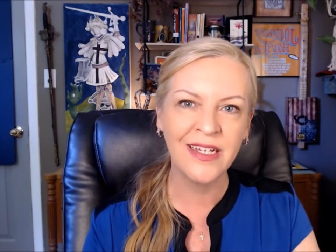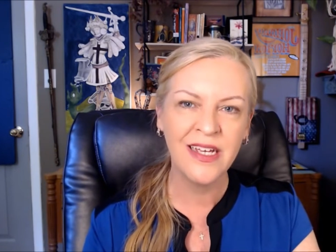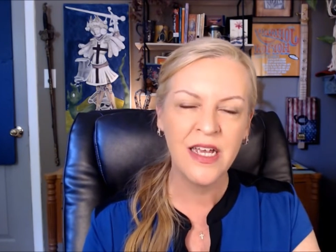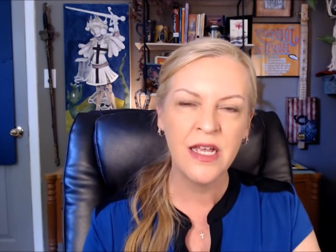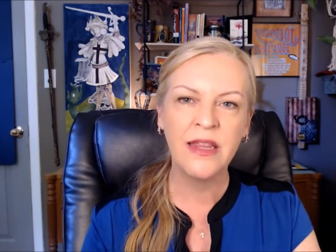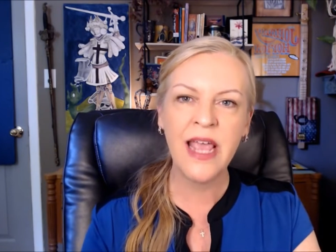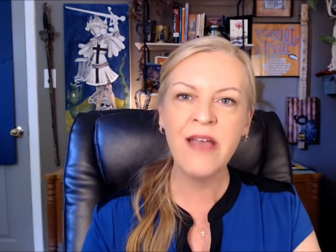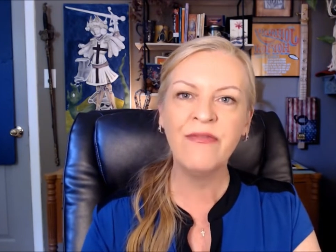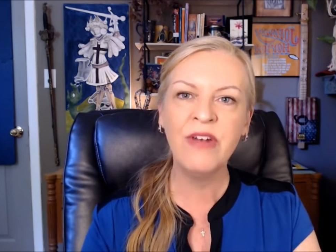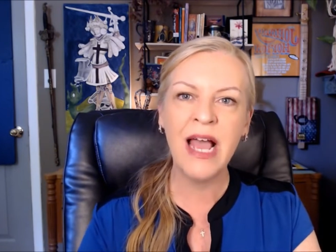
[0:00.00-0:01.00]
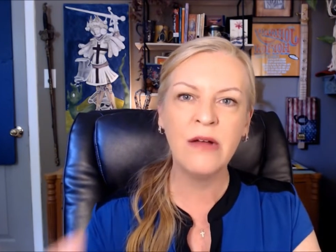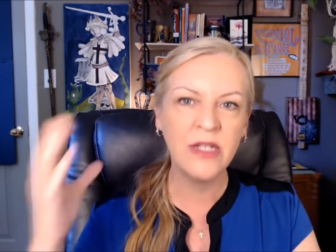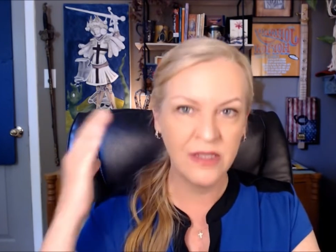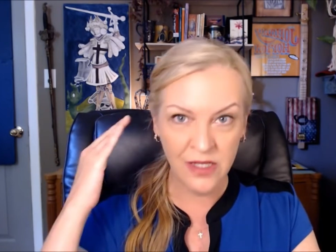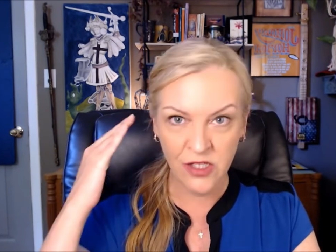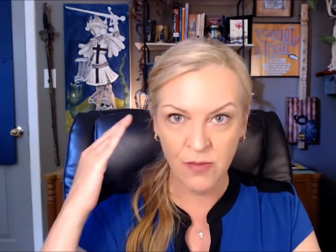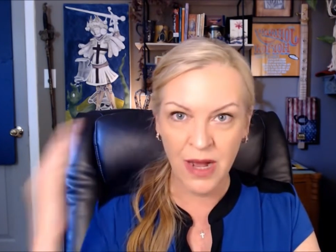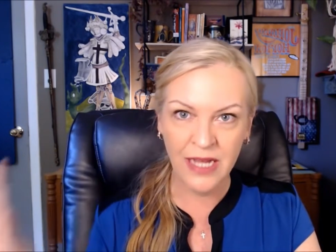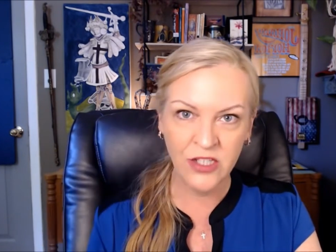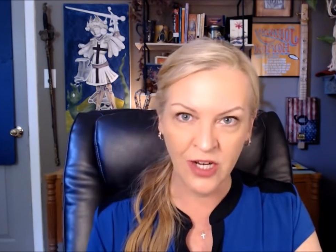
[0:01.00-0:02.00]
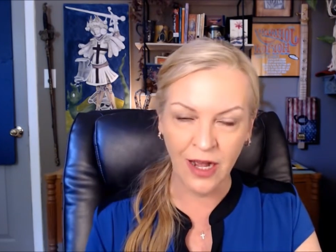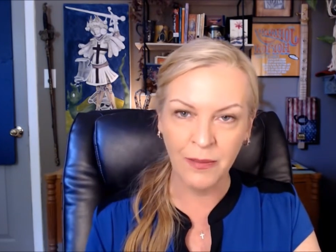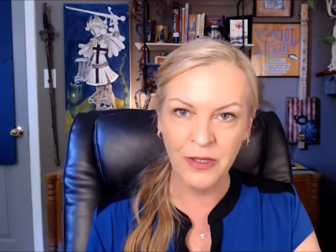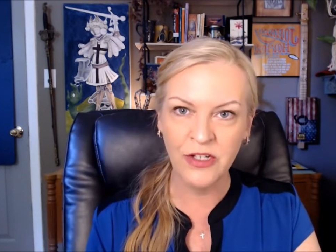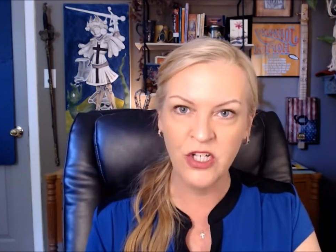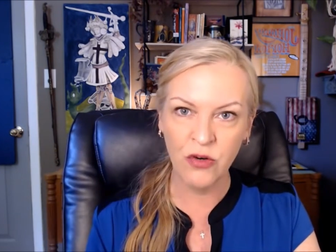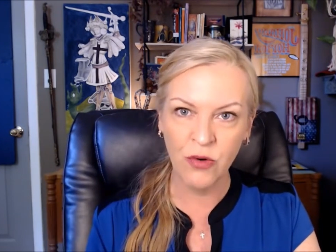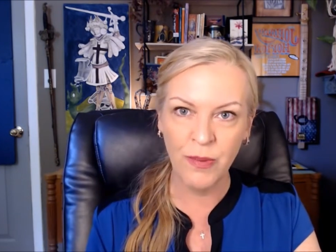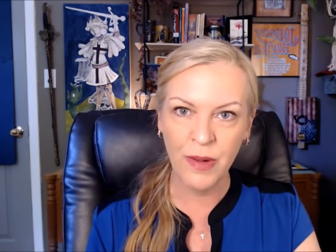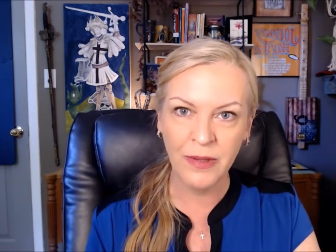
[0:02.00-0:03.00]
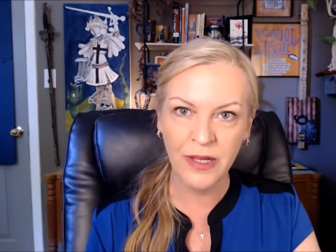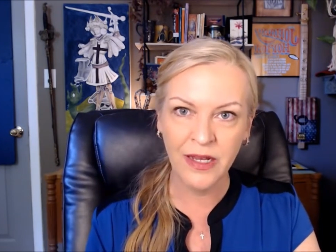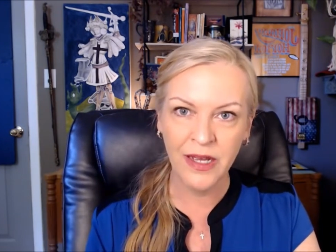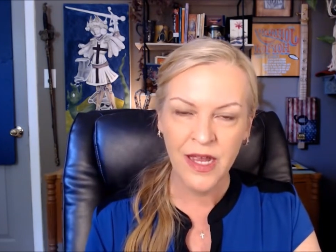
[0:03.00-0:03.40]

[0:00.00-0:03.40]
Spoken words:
They have now done such a mind job on the general public